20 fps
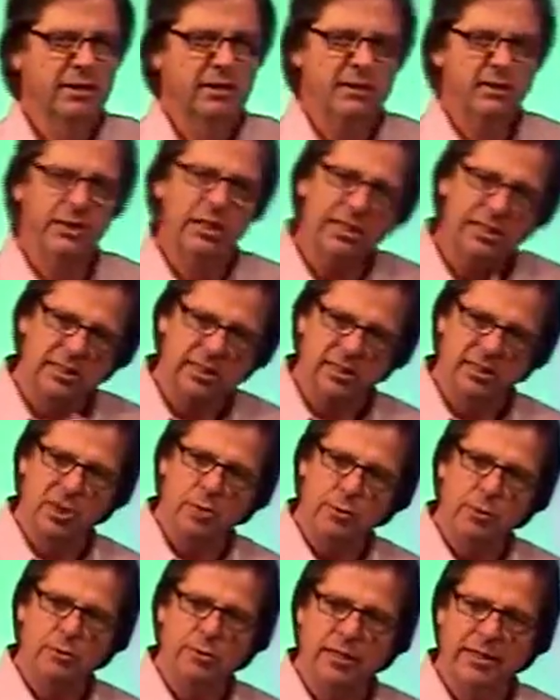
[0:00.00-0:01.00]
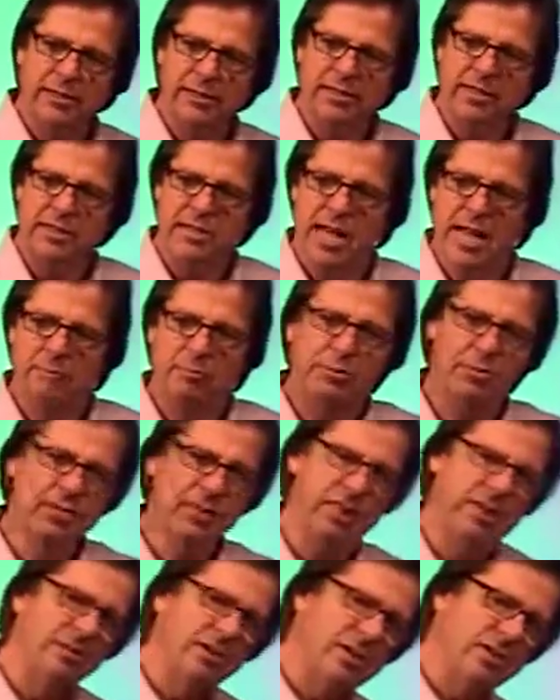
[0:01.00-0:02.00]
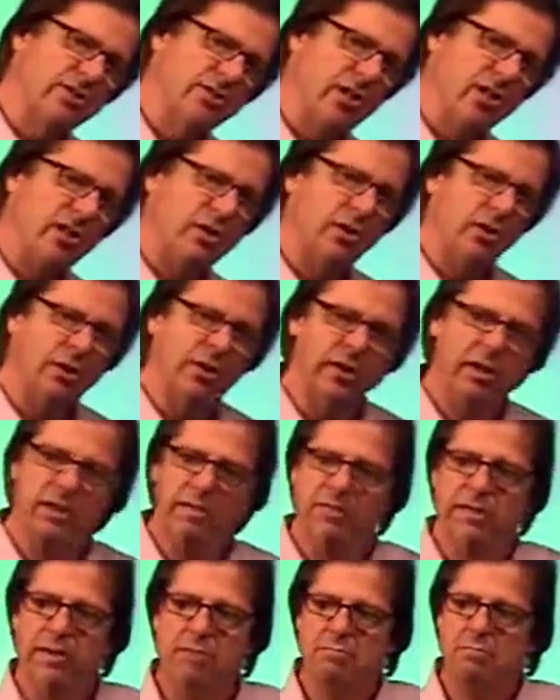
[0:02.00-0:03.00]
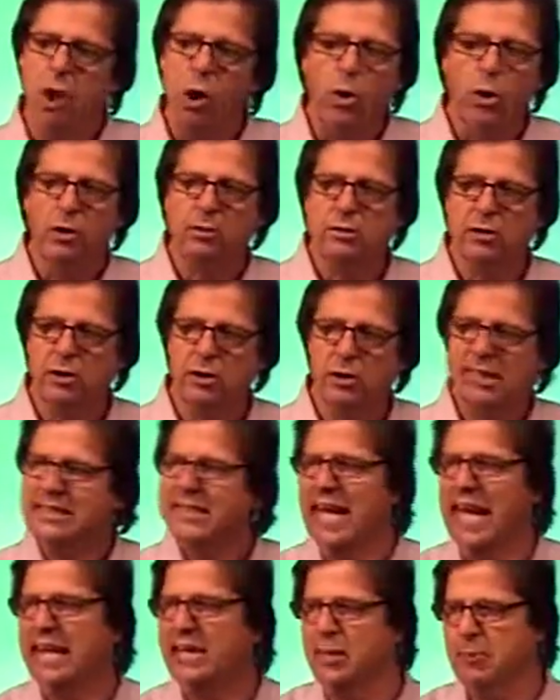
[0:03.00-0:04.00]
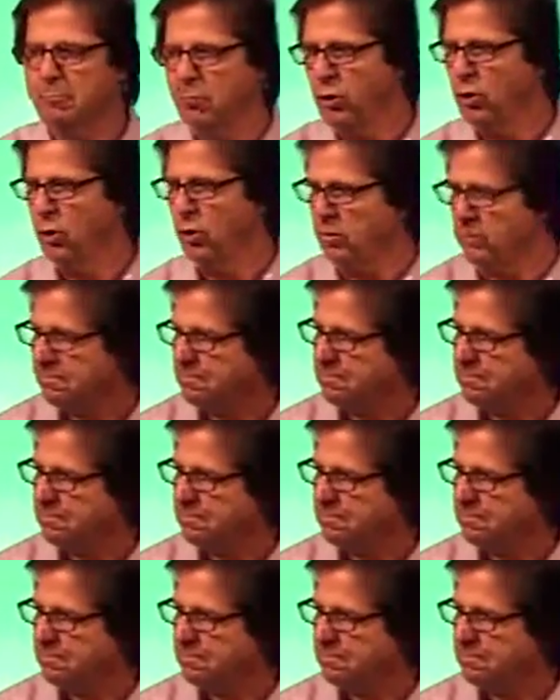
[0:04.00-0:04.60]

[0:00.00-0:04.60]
Jesus on the boat with the disciples, even as they're going there, their motives aren't exactly pure.